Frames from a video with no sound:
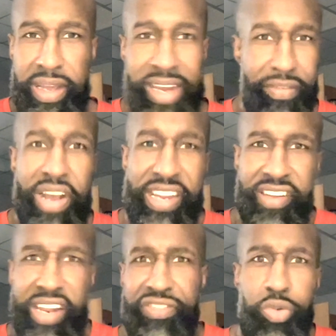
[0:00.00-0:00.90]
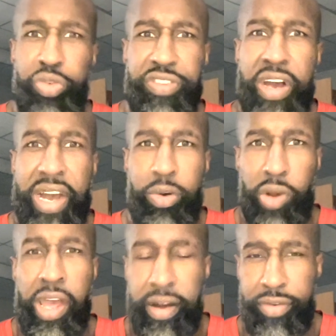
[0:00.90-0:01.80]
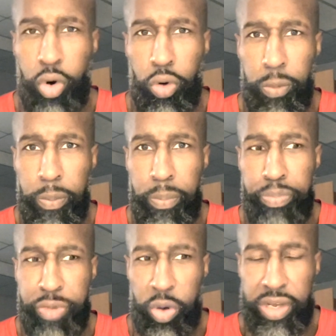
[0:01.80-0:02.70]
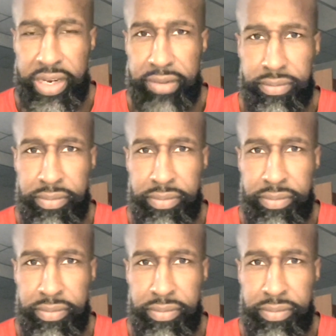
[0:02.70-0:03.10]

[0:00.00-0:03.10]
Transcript: It never got to that suicidal level. Okay.